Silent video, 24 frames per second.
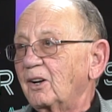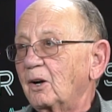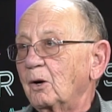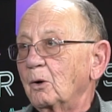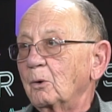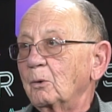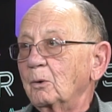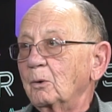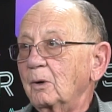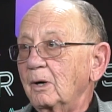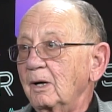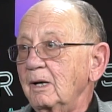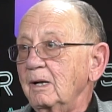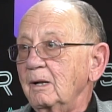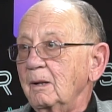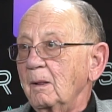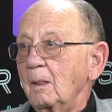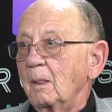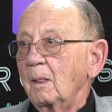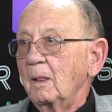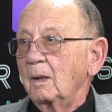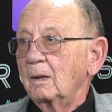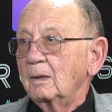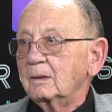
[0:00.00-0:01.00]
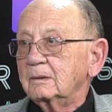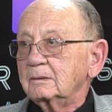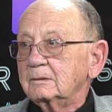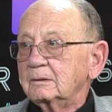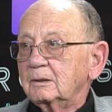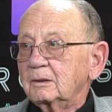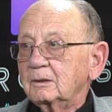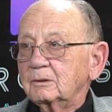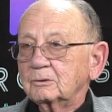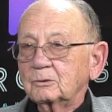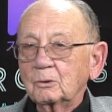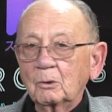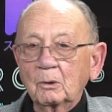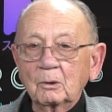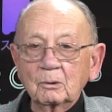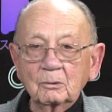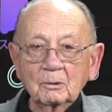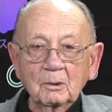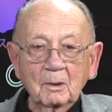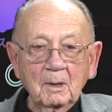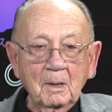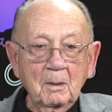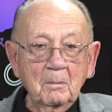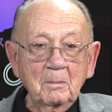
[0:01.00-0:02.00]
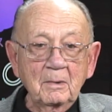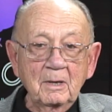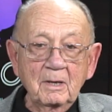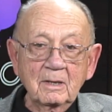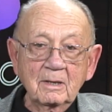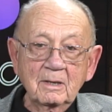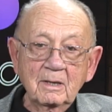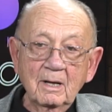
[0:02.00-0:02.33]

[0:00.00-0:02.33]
All right. So I mean,